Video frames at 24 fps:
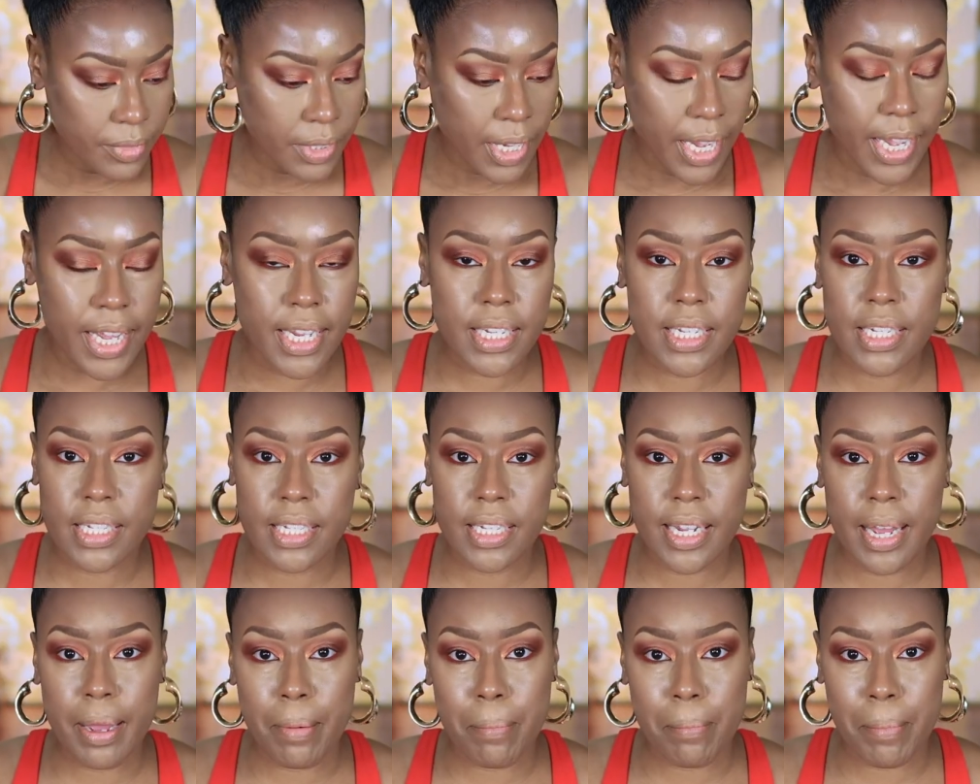And to
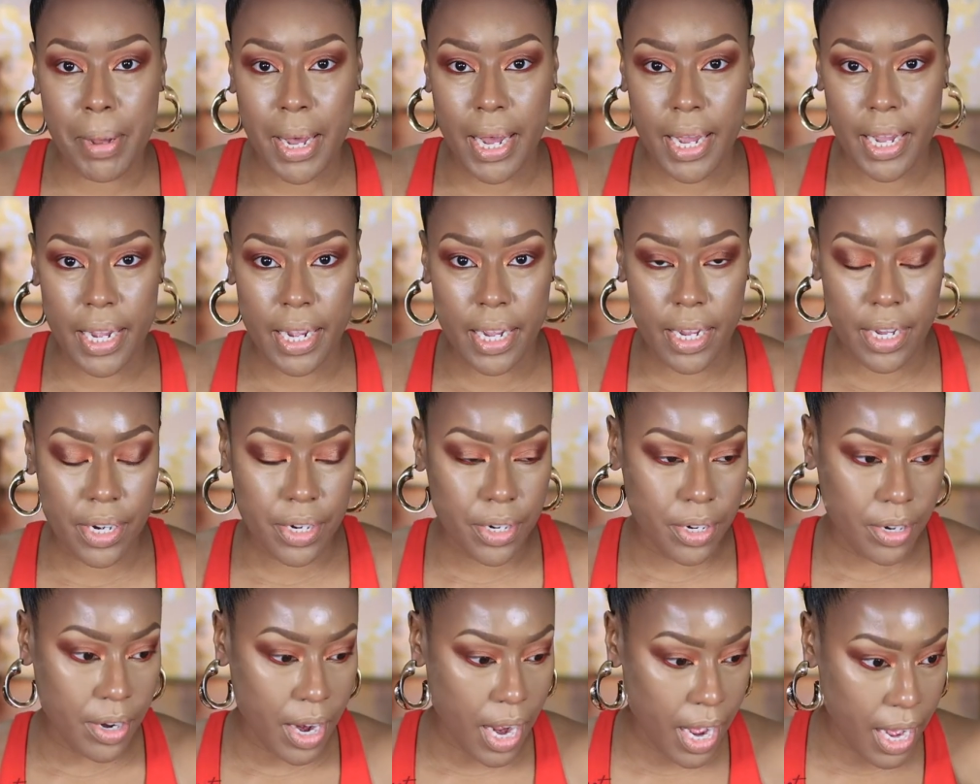set my
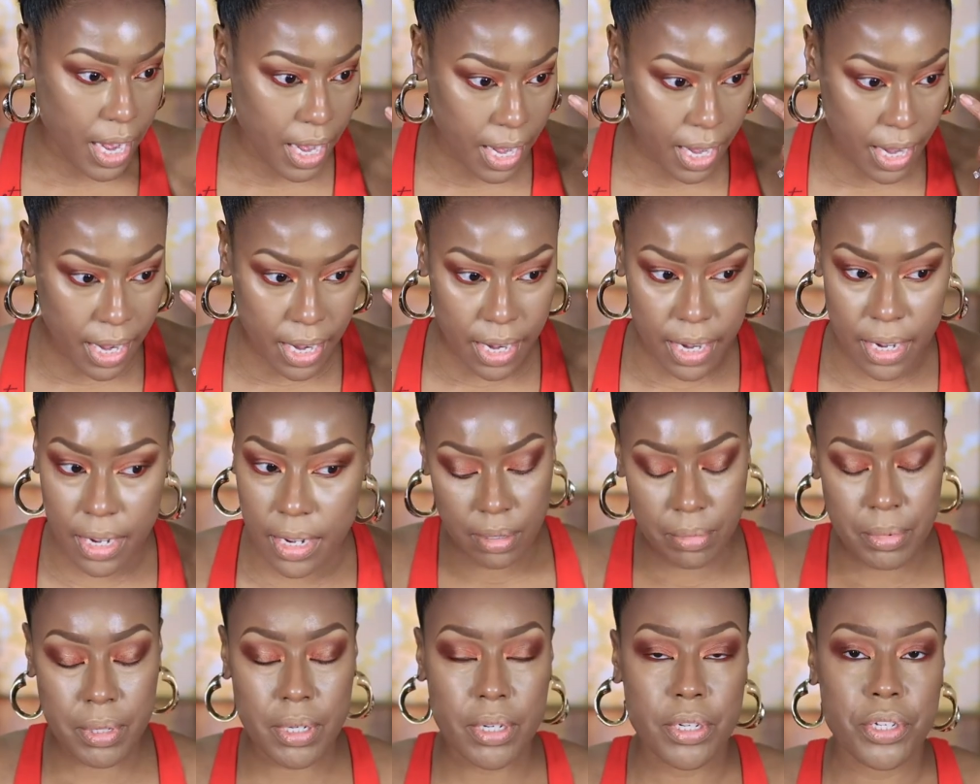under eye,
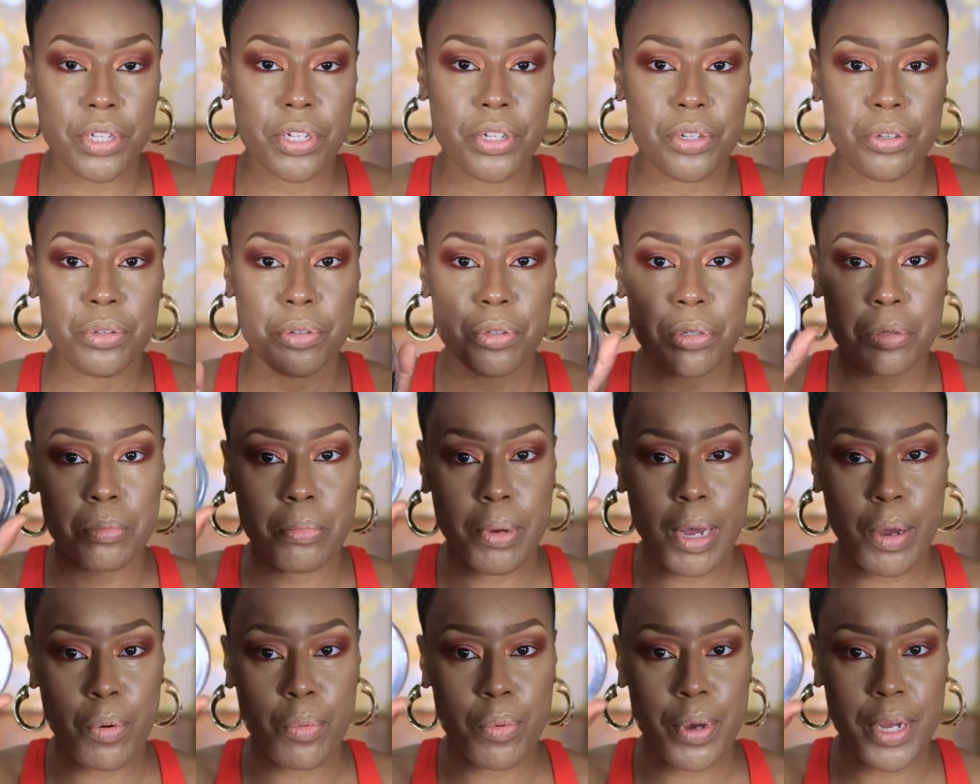I'm going to use
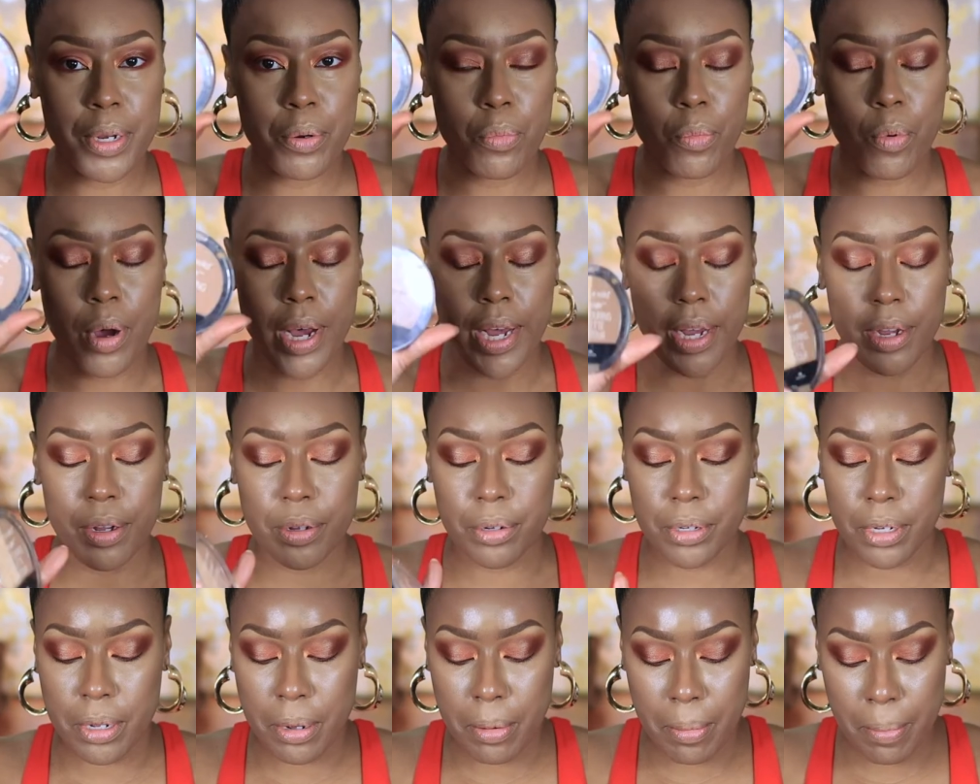my Wet n
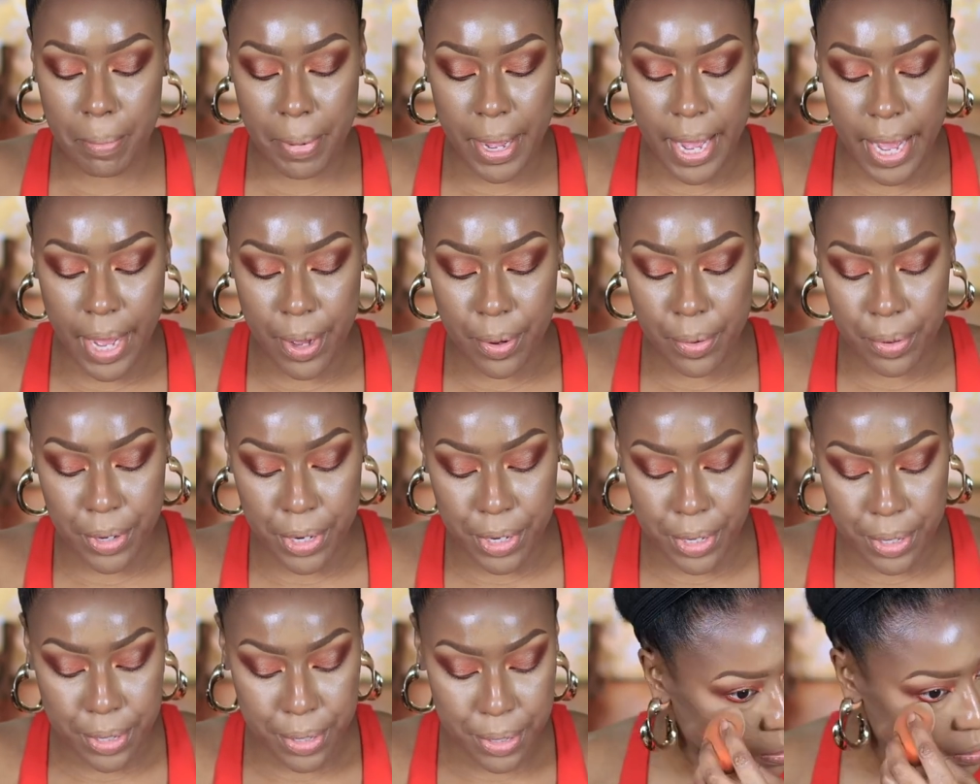Wild
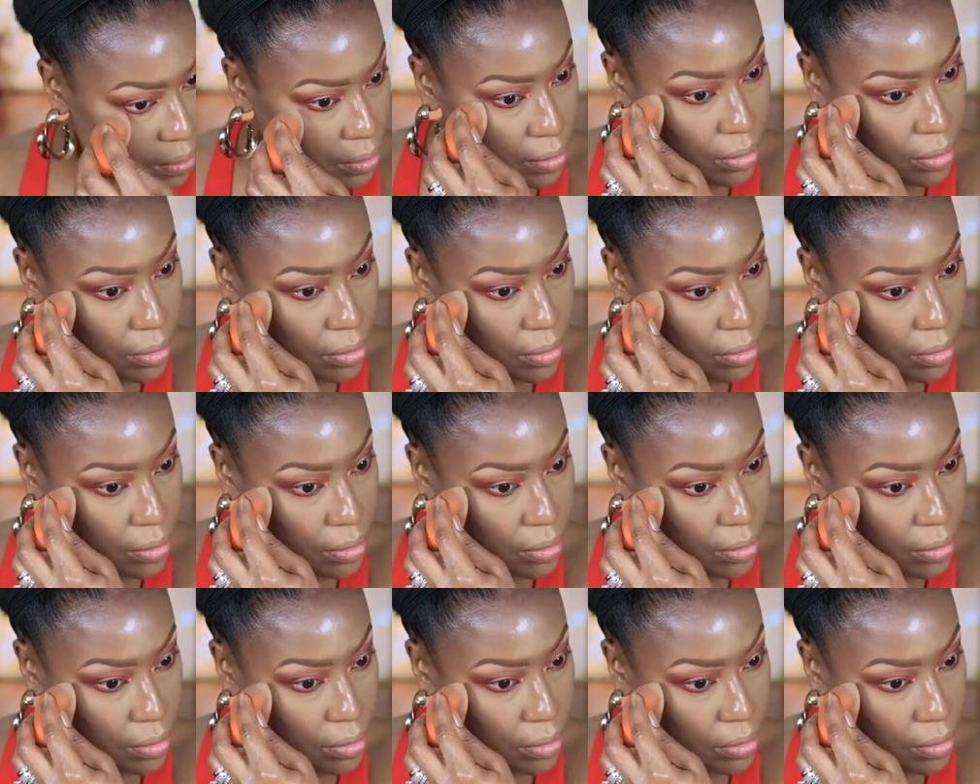powder.